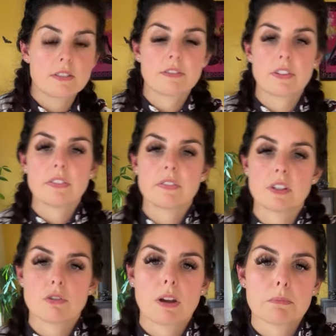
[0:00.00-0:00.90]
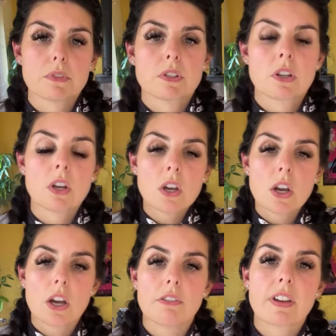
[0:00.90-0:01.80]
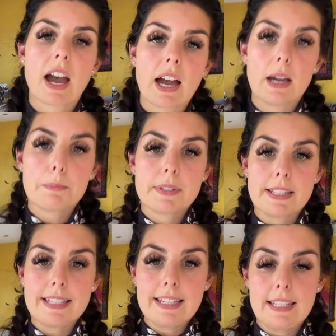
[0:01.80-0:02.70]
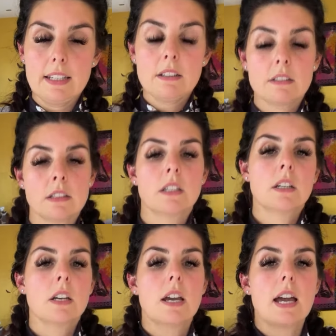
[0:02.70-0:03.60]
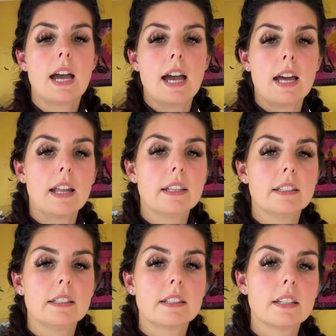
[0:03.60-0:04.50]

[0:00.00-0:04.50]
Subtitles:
50 grams of carbs a day, and